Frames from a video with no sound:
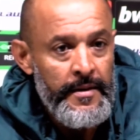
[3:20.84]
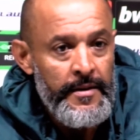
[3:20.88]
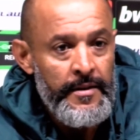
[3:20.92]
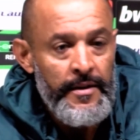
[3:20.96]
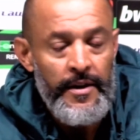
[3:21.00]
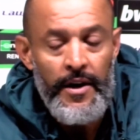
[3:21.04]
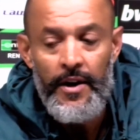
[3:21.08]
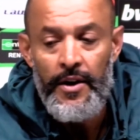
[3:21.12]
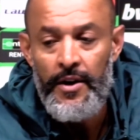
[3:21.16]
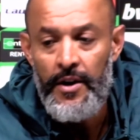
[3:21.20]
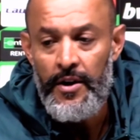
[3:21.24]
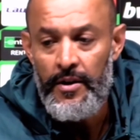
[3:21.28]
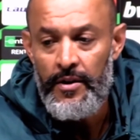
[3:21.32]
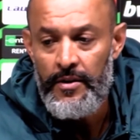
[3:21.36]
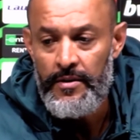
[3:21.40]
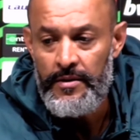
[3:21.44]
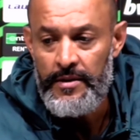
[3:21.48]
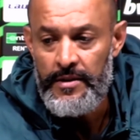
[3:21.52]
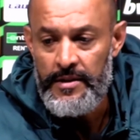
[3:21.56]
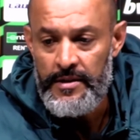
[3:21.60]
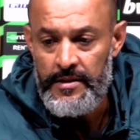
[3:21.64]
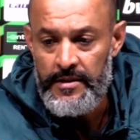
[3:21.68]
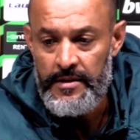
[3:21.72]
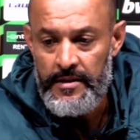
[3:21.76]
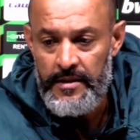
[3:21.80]
No,
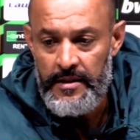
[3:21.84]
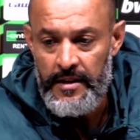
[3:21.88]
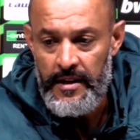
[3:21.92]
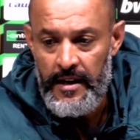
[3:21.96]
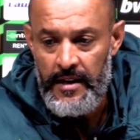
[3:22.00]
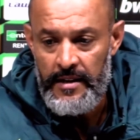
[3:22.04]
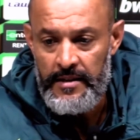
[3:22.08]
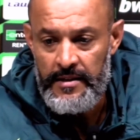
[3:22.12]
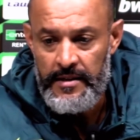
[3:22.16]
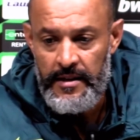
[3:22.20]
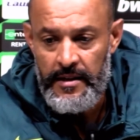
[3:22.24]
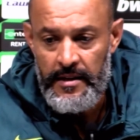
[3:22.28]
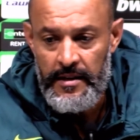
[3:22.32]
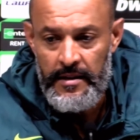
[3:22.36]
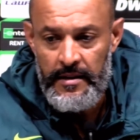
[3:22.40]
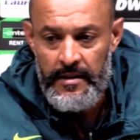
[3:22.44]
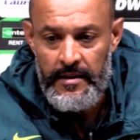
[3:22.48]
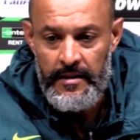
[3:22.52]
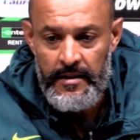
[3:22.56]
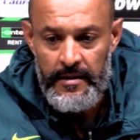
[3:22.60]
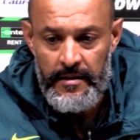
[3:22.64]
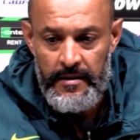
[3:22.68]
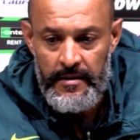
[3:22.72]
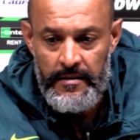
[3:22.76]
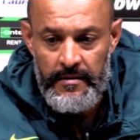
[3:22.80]
he has
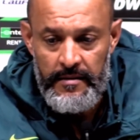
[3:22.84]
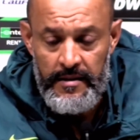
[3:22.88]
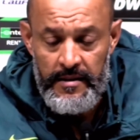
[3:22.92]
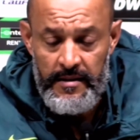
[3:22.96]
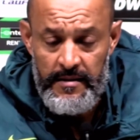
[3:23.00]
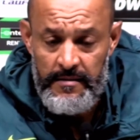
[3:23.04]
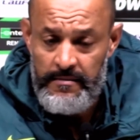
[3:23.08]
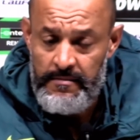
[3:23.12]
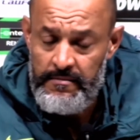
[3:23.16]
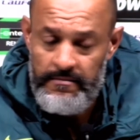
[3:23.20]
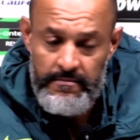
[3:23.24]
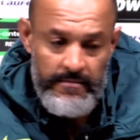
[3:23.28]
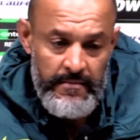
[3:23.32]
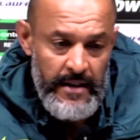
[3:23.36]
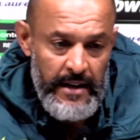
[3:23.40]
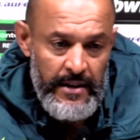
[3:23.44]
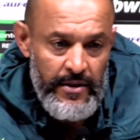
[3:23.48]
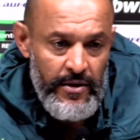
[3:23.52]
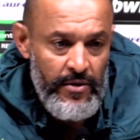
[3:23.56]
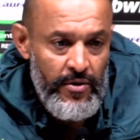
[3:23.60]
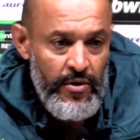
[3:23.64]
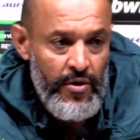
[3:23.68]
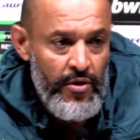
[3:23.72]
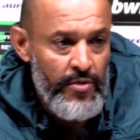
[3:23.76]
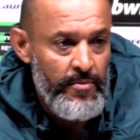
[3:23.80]
I
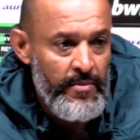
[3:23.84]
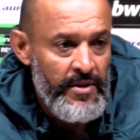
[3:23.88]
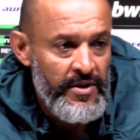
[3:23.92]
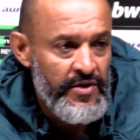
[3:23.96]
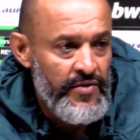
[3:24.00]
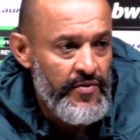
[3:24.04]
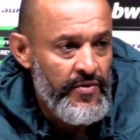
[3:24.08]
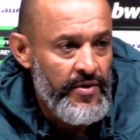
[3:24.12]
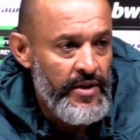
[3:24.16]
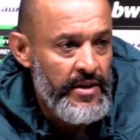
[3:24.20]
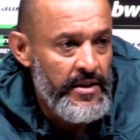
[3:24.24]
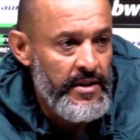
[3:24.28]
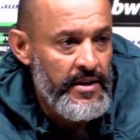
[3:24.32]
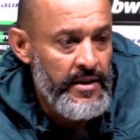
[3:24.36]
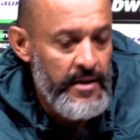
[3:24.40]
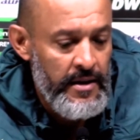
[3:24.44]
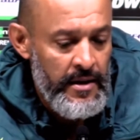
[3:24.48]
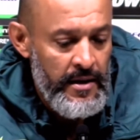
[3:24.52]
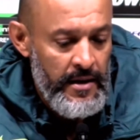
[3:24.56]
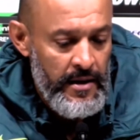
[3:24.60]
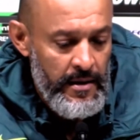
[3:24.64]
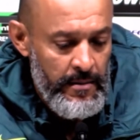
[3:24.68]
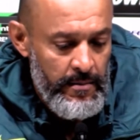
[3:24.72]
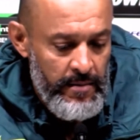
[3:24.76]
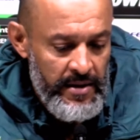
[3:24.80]
don't go much further,
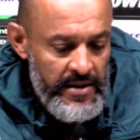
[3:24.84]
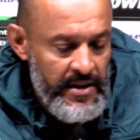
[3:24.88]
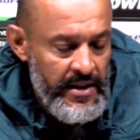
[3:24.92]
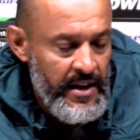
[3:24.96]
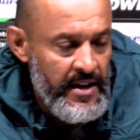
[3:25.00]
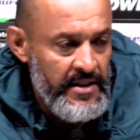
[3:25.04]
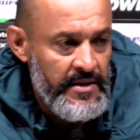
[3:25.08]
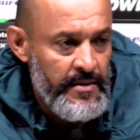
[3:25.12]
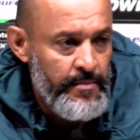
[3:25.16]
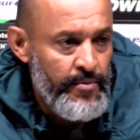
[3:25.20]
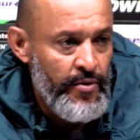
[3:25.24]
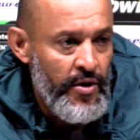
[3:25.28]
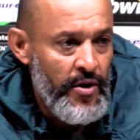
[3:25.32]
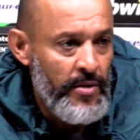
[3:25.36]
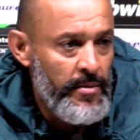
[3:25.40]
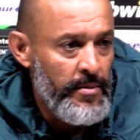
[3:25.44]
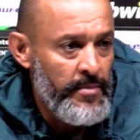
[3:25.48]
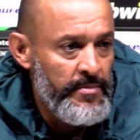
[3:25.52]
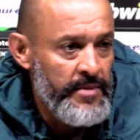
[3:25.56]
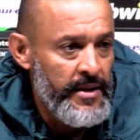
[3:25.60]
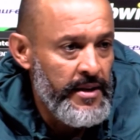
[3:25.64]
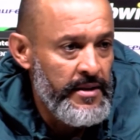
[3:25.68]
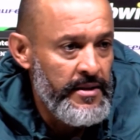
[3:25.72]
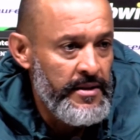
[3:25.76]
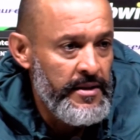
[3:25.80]
but he has a
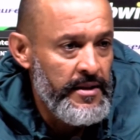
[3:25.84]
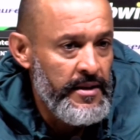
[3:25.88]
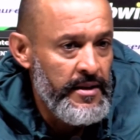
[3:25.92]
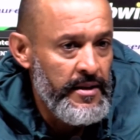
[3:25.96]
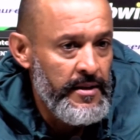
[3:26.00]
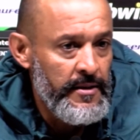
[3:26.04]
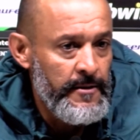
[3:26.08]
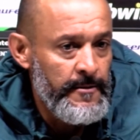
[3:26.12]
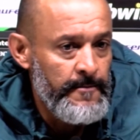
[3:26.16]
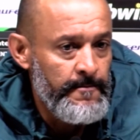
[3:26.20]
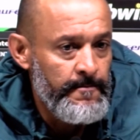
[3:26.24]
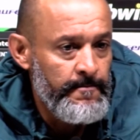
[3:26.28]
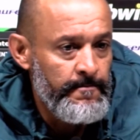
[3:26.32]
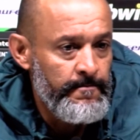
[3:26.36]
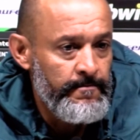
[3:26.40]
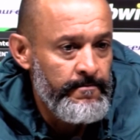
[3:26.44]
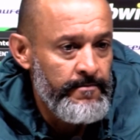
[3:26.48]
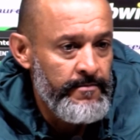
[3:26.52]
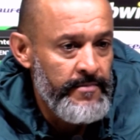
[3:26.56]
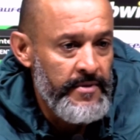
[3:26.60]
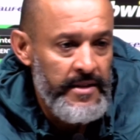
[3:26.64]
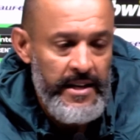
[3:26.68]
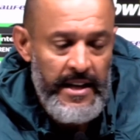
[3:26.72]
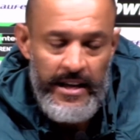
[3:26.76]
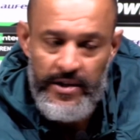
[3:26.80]
problem that
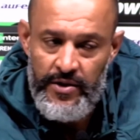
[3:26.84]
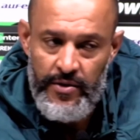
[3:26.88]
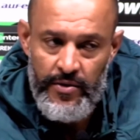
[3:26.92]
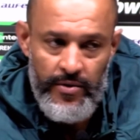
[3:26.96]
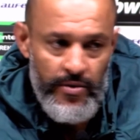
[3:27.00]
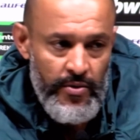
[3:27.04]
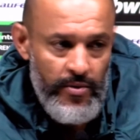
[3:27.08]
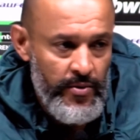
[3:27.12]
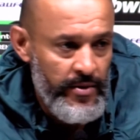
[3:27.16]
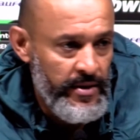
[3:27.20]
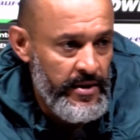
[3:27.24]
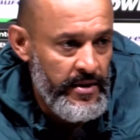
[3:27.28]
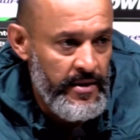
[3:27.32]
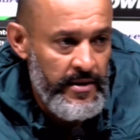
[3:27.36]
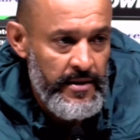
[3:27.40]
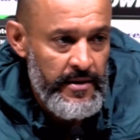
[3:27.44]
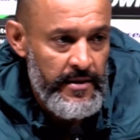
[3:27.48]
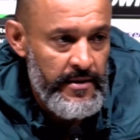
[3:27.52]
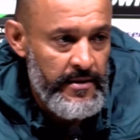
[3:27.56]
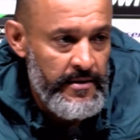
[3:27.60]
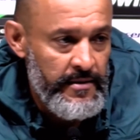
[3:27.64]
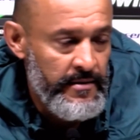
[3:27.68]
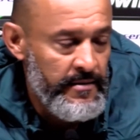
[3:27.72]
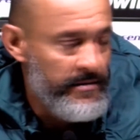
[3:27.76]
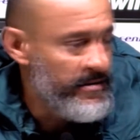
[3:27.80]
he has to do with,
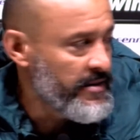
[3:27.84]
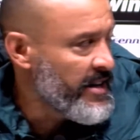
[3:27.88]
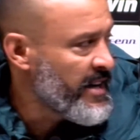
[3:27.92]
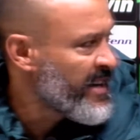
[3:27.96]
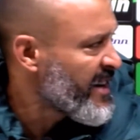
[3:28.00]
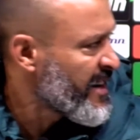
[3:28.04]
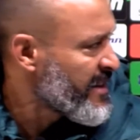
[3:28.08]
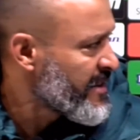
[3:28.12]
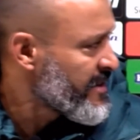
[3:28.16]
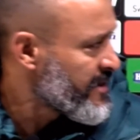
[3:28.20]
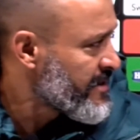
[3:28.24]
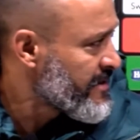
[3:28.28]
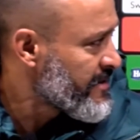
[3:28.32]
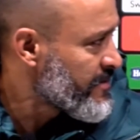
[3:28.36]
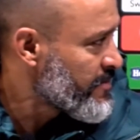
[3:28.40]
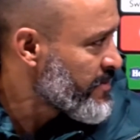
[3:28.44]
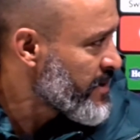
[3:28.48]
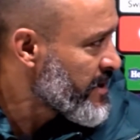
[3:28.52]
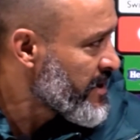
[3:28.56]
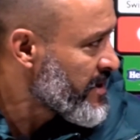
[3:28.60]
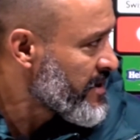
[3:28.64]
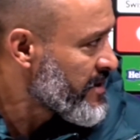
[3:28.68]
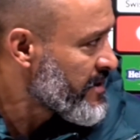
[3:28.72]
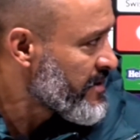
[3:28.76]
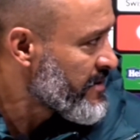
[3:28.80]
can I
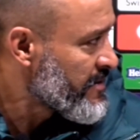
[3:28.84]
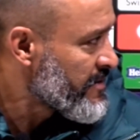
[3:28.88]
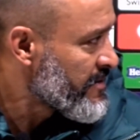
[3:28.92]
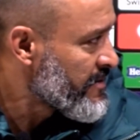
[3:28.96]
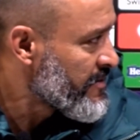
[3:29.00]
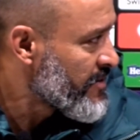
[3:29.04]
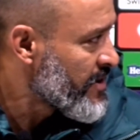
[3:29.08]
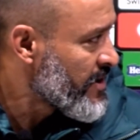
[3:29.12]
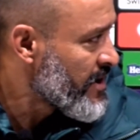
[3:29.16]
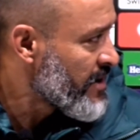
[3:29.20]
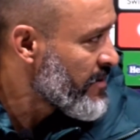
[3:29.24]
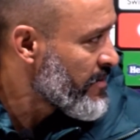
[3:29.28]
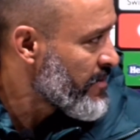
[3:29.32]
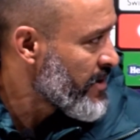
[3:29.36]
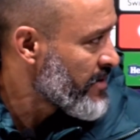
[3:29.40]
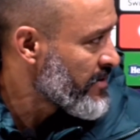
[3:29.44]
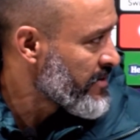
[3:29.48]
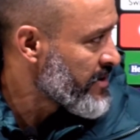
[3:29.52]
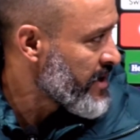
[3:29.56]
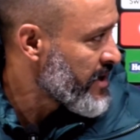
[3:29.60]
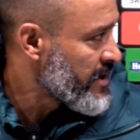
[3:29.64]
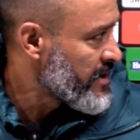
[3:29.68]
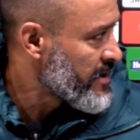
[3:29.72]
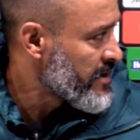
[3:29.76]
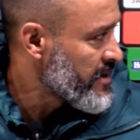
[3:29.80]
speak freely about
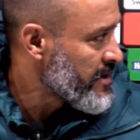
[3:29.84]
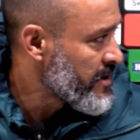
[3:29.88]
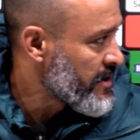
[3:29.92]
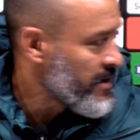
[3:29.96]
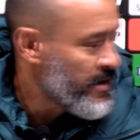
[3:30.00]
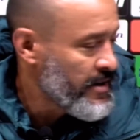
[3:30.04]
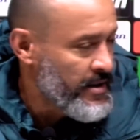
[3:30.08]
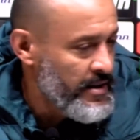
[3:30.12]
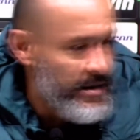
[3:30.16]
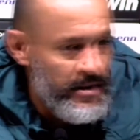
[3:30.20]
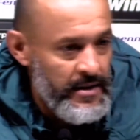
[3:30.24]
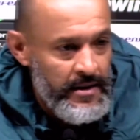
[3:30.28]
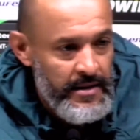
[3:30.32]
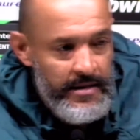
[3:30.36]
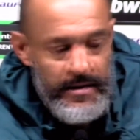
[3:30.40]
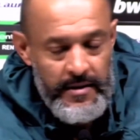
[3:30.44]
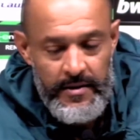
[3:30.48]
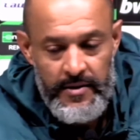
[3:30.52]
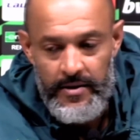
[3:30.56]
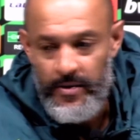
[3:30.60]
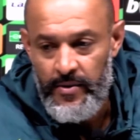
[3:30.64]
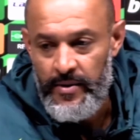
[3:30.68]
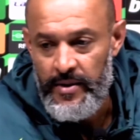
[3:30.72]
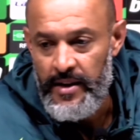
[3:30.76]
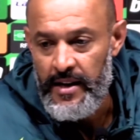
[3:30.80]
that?
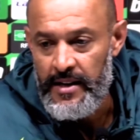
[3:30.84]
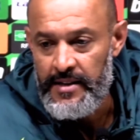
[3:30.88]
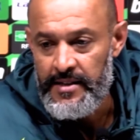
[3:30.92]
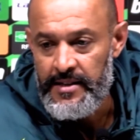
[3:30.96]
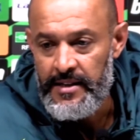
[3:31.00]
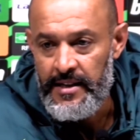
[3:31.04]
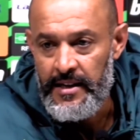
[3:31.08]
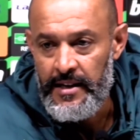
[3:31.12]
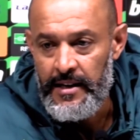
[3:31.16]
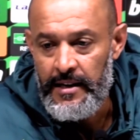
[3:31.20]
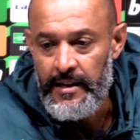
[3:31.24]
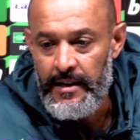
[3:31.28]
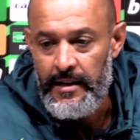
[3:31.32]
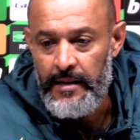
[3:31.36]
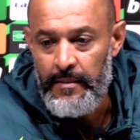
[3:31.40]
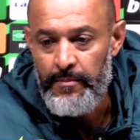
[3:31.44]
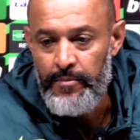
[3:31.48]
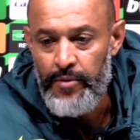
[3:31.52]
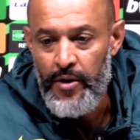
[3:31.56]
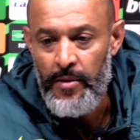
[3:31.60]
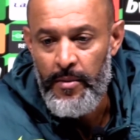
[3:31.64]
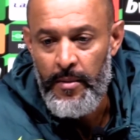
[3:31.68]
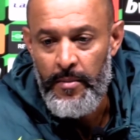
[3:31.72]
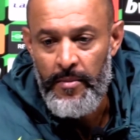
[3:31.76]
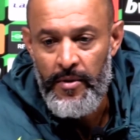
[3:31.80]
So he has a
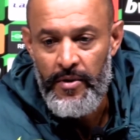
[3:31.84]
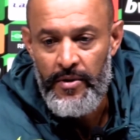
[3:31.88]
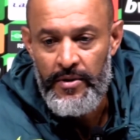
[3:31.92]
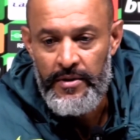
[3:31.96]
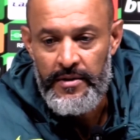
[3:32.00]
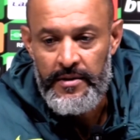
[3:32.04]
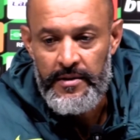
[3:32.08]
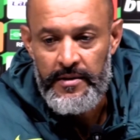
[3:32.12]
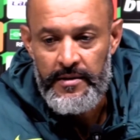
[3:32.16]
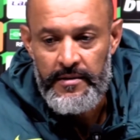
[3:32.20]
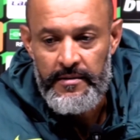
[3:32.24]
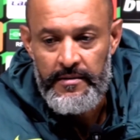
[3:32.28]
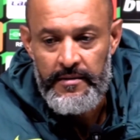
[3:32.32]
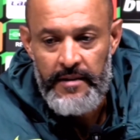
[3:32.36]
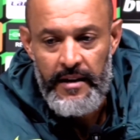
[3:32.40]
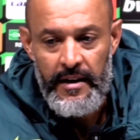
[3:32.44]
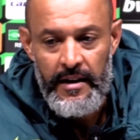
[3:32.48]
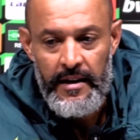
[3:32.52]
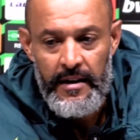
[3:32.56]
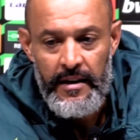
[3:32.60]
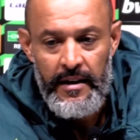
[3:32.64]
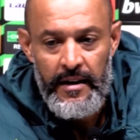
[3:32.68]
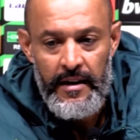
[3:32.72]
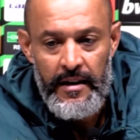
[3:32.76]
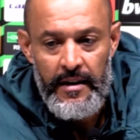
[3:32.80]
problem on
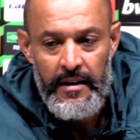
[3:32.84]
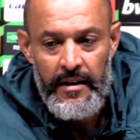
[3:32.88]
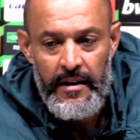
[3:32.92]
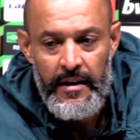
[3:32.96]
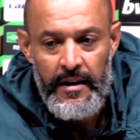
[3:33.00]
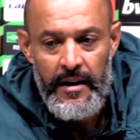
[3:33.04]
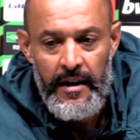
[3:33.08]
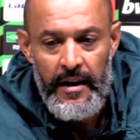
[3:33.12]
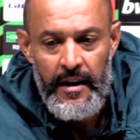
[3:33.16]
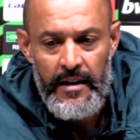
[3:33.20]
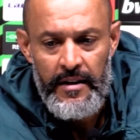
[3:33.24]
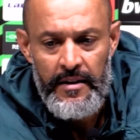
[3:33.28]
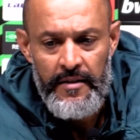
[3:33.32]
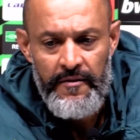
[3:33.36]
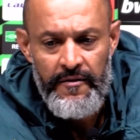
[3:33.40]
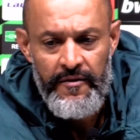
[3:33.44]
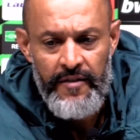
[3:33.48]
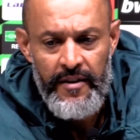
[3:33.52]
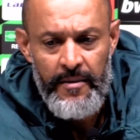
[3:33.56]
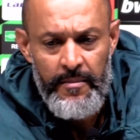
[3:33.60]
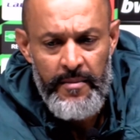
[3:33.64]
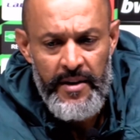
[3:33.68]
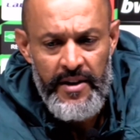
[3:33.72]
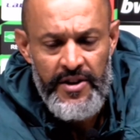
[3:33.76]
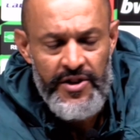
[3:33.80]
an
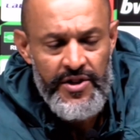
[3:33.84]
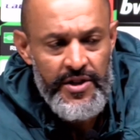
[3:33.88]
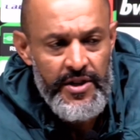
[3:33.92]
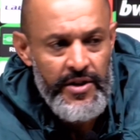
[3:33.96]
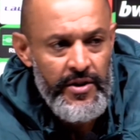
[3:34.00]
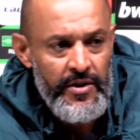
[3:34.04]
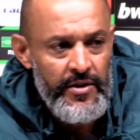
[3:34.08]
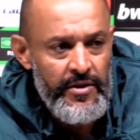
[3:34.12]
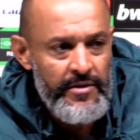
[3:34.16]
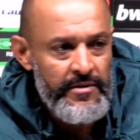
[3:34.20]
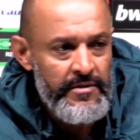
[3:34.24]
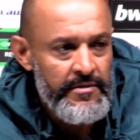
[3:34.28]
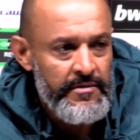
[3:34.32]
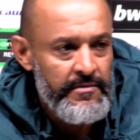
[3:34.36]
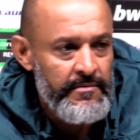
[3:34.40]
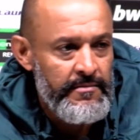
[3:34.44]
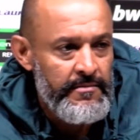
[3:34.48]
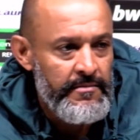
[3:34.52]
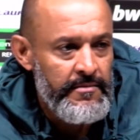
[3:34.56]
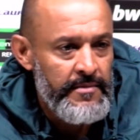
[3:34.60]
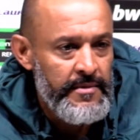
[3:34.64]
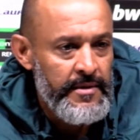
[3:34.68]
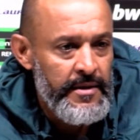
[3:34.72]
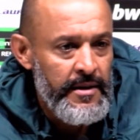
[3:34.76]
inflammation on